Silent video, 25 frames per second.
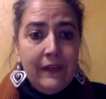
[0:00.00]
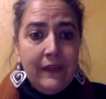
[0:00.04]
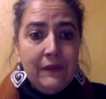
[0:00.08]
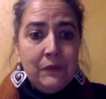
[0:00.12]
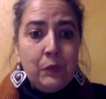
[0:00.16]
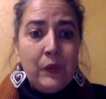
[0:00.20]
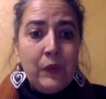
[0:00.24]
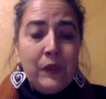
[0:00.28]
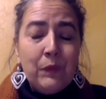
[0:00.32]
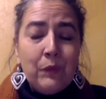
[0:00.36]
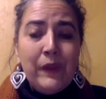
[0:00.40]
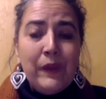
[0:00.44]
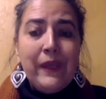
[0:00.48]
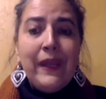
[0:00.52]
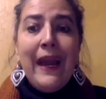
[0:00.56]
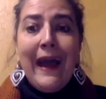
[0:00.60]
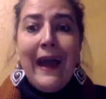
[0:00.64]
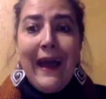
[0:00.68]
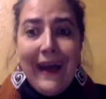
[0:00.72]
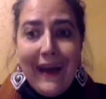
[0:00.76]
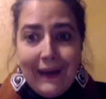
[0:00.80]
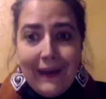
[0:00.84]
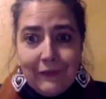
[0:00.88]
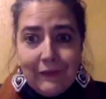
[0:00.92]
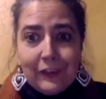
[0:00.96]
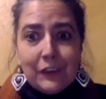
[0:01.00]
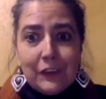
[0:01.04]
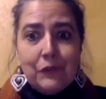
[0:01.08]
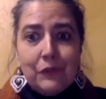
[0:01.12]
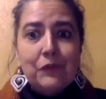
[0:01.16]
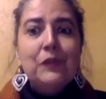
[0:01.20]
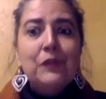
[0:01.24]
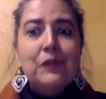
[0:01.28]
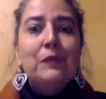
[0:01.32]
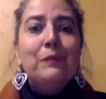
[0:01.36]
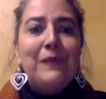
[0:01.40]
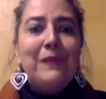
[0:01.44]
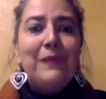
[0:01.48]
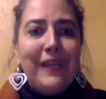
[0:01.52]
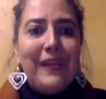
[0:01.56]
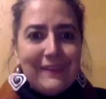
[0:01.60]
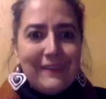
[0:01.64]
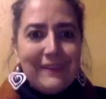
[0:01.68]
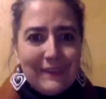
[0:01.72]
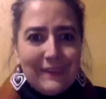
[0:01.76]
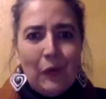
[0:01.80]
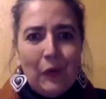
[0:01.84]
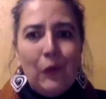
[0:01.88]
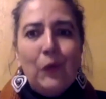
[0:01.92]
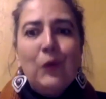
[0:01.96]
when we have a group
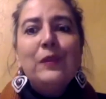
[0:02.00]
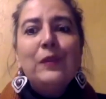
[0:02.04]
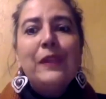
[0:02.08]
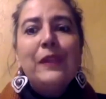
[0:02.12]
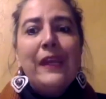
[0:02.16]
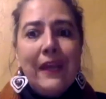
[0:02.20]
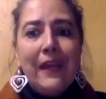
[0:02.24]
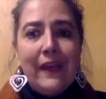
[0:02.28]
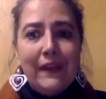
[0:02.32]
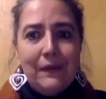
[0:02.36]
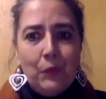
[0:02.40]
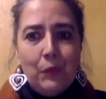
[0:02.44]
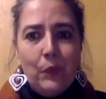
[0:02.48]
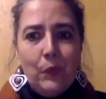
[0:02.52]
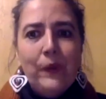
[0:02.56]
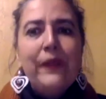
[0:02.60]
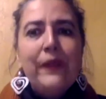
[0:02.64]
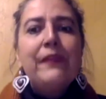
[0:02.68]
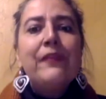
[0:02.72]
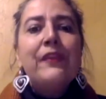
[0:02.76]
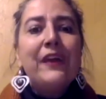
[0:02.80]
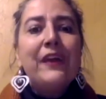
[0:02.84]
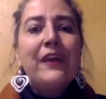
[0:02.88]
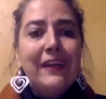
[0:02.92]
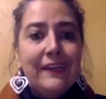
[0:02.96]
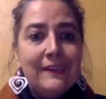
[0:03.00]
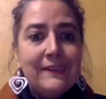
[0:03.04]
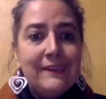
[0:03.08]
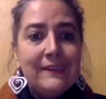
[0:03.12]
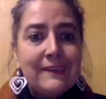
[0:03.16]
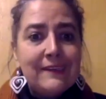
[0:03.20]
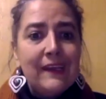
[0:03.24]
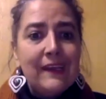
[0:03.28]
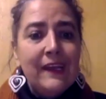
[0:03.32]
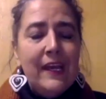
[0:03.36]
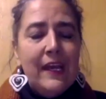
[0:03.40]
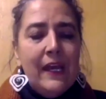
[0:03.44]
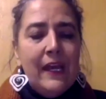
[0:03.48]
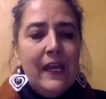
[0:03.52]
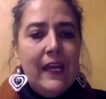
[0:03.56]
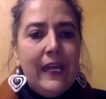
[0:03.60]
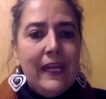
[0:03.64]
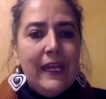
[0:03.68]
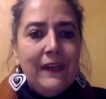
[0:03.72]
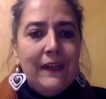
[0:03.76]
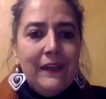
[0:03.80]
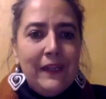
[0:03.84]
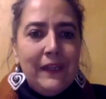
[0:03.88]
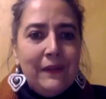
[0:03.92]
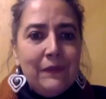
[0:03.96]
that's holding it with us,
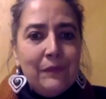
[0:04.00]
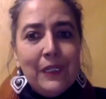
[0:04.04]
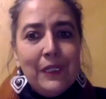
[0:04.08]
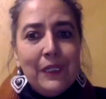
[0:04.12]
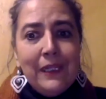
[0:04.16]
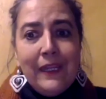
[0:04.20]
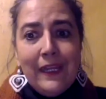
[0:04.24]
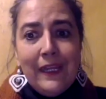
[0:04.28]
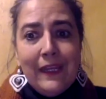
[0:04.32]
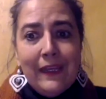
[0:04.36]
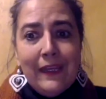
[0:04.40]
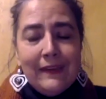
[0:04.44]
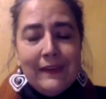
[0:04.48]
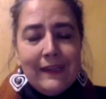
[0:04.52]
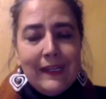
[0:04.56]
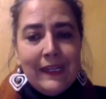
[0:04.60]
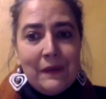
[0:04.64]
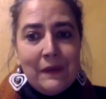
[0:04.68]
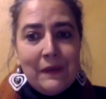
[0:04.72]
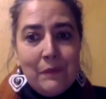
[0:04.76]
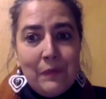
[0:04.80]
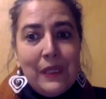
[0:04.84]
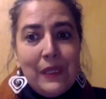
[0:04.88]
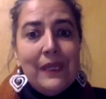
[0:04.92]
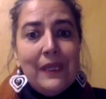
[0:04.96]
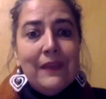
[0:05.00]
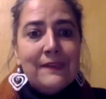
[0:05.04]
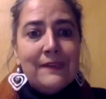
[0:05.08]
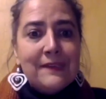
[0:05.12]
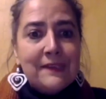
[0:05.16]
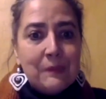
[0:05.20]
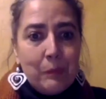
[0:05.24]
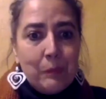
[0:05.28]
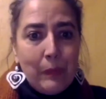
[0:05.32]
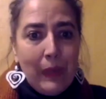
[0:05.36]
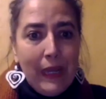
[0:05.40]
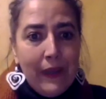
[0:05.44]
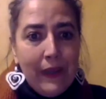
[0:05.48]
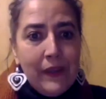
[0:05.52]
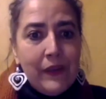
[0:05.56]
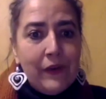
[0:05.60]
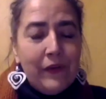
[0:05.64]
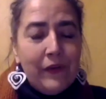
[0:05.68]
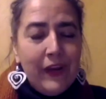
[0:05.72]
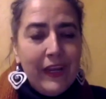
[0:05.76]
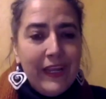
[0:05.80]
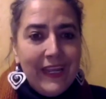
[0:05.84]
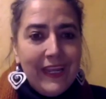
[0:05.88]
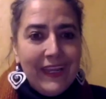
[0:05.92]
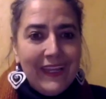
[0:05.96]
it really can be
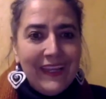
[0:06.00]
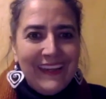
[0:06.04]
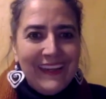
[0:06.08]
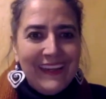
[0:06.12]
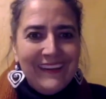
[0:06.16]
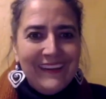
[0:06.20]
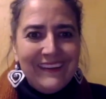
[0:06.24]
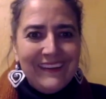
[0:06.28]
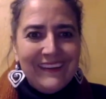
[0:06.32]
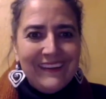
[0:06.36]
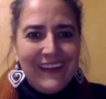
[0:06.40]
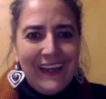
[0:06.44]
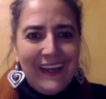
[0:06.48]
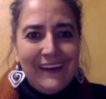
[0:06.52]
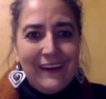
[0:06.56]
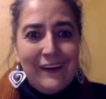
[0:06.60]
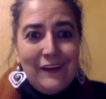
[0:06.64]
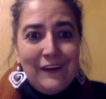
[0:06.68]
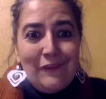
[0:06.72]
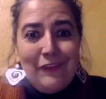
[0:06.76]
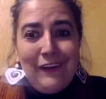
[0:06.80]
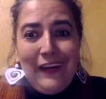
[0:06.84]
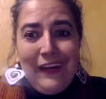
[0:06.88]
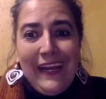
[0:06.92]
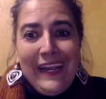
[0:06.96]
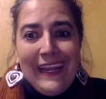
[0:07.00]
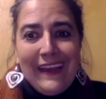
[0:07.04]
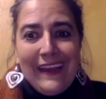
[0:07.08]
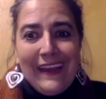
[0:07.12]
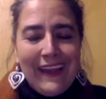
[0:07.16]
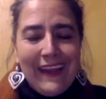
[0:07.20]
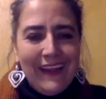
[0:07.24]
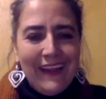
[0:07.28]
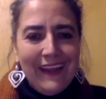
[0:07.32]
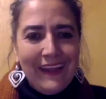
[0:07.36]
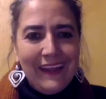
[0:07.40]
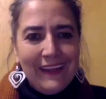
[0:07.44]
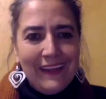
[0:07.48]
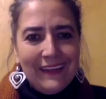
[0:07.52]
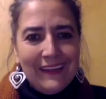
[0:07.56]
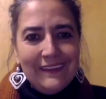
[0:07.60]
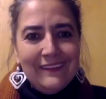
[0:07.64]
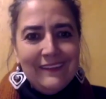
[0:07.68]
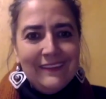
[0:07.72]
inspiring and inviting.